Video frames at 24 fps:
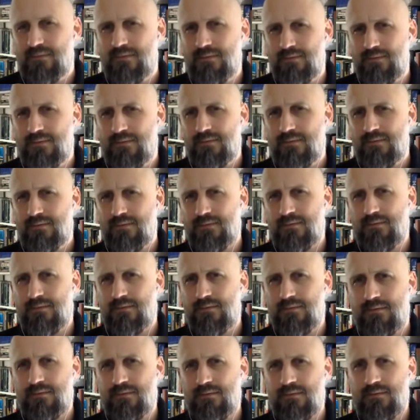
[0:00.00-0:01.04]

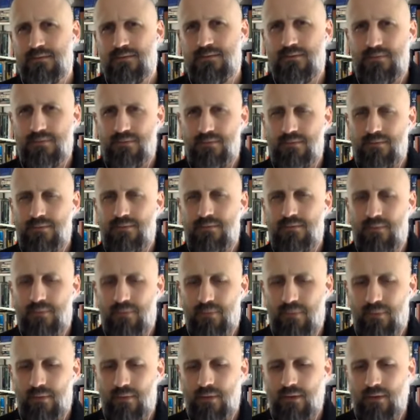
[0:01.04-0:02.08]

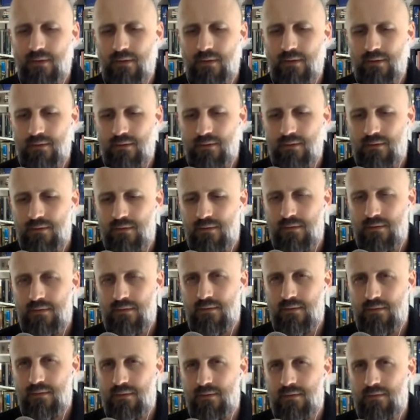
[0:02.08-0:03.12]

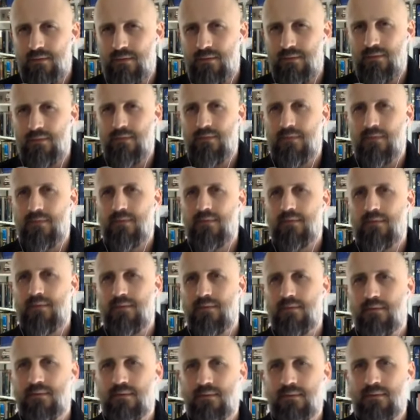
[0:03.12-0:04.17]

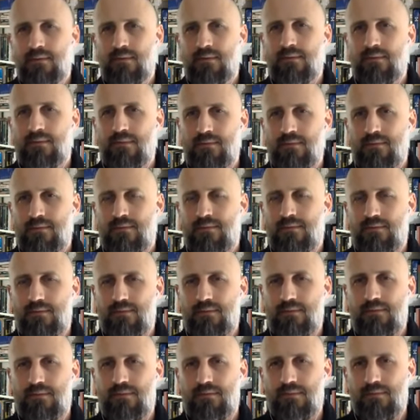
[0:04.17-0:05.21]

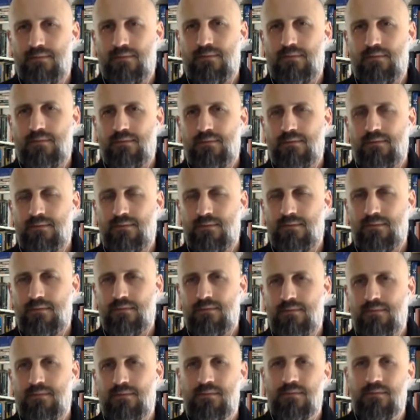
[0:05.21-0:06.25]

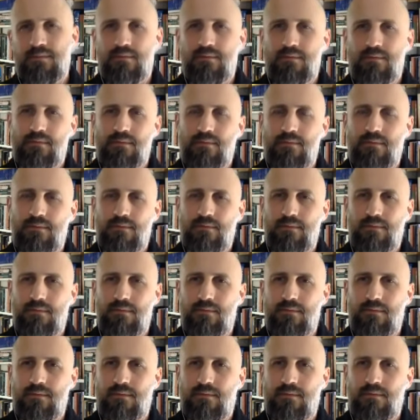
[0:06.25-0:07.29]

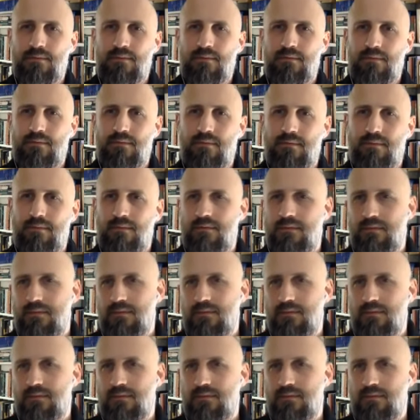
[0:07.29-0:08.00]
No words are spoken by the person on screen.